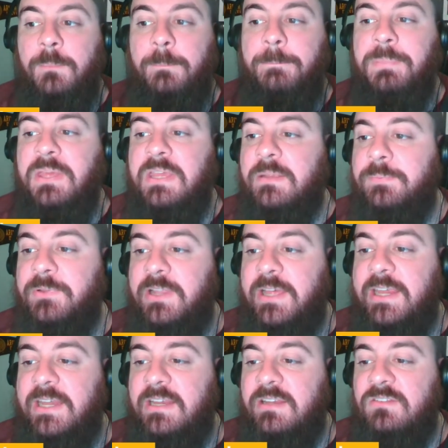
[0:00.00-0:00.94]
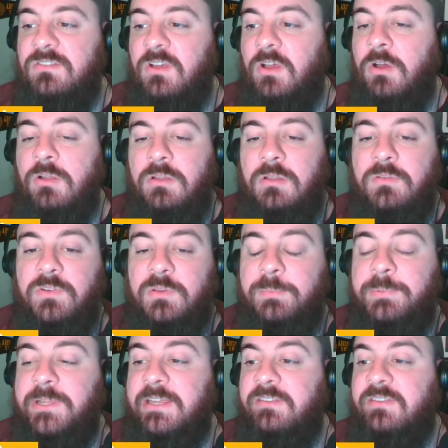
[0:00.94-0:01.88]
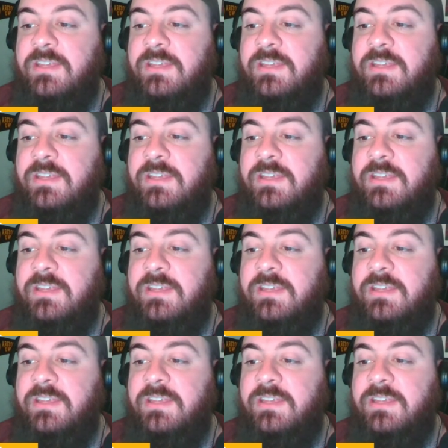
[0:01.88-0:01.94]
Big plays all over the place.